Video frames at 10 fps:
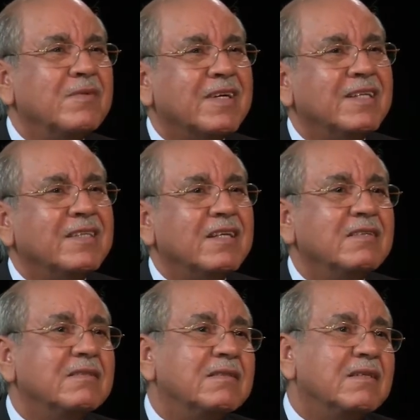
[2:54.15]

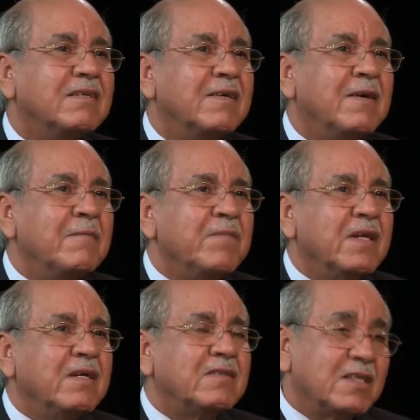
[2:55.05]
countries uh,
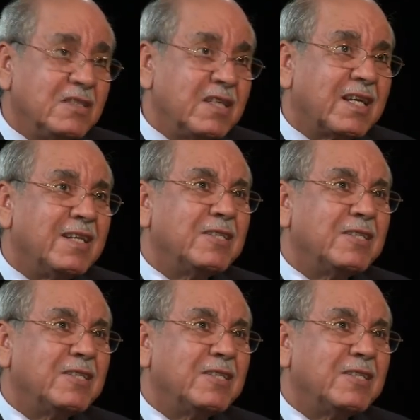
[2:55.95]
strategically